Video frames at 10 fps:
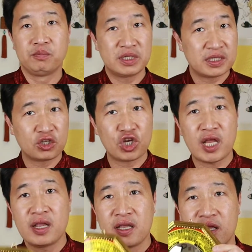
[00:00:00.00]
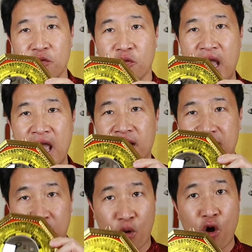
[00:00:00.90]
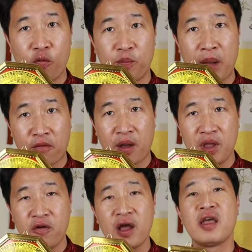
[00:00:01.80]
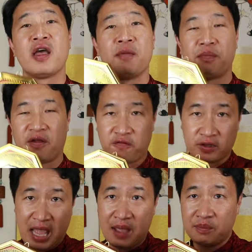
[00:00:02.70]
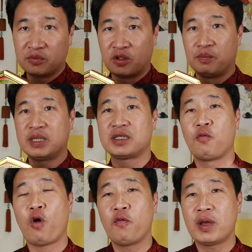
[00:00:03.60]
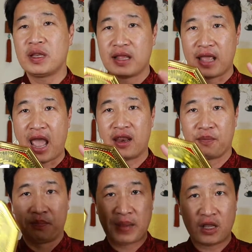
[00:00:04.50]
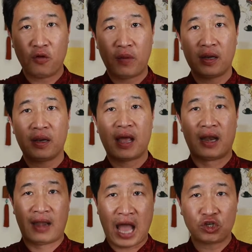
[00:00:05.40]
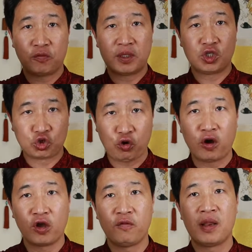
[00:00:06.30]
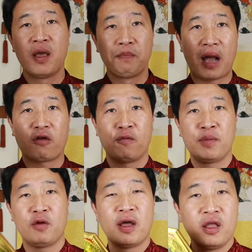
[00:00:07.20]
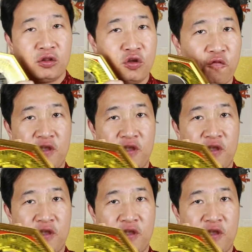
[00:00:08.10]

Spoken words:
Mr. Chen, he hand a small Bagua mirror, but for them, the Mr. Wang one, they hand a bigger one, a larger one, stronger one, Bagua mirror to